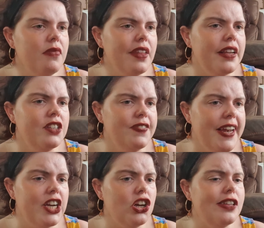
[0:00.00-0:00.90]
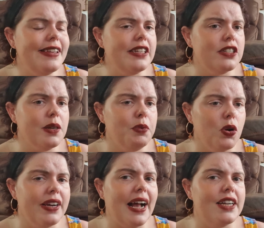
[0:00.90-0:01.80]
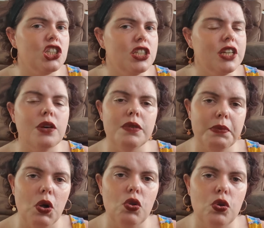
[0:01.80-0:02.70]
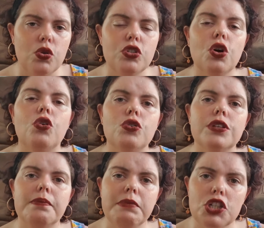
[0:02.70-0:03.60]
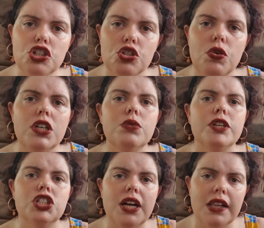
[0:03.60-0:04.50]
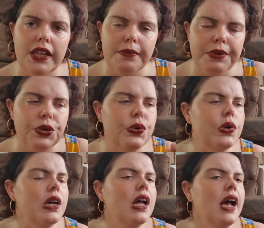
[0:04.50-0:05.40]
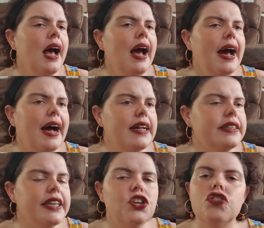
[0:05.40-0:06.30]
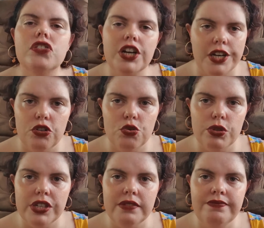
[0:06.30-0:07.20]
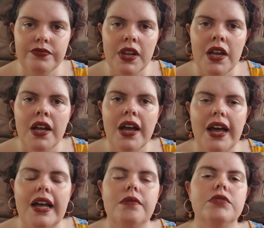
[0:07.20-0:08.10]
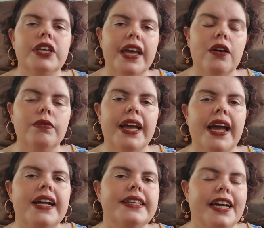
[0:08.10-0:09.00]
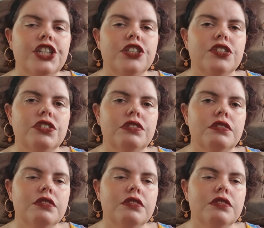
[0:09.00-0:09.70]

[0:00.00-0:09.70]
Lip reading: He's very good. He does a podcast just now with Paul Holes called Murder Squad, which I'll link below. And they use crowdsourcing to help get additional